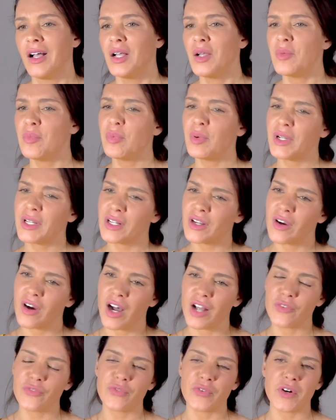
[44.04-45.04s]
But
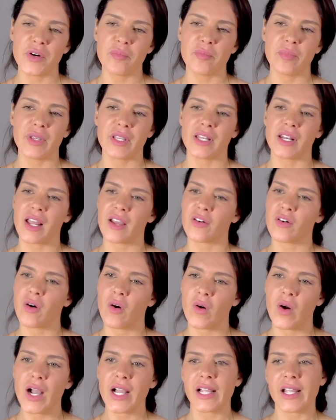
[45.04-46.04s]
God forbid I
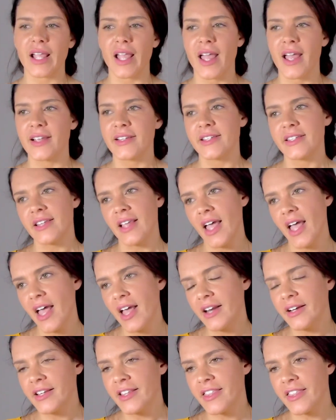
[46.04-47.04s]
go against
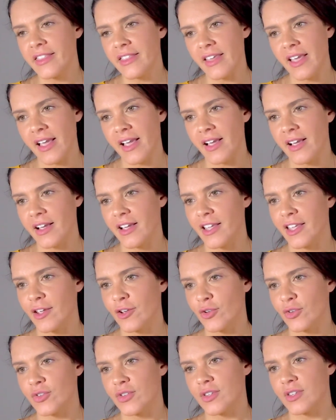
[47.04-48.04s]
anything
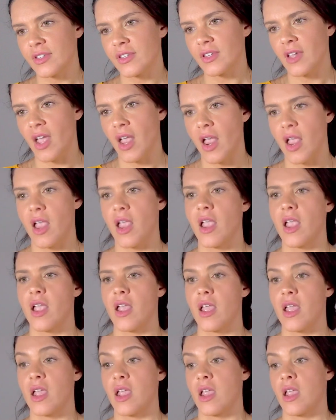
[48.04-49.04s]
you
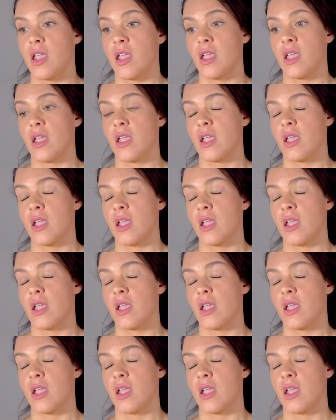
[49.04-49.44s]
say.